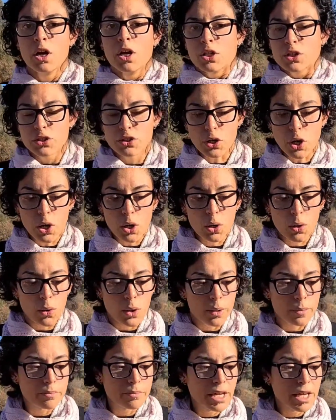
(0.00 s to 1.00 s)

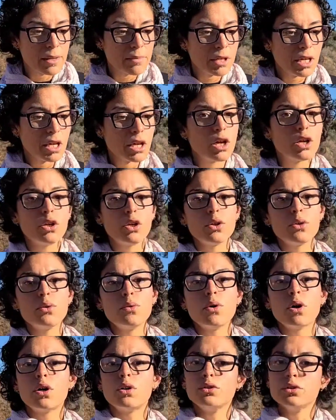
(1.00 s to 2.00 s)
So maybe
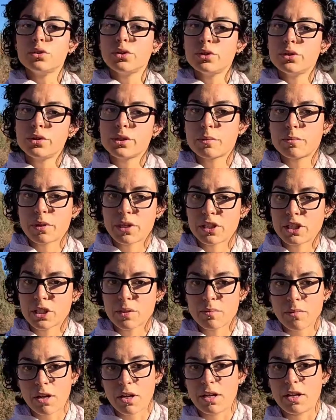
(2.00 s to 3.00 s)
you lose a bunch
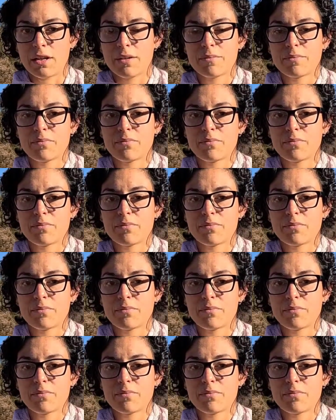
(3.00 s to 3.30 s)
of money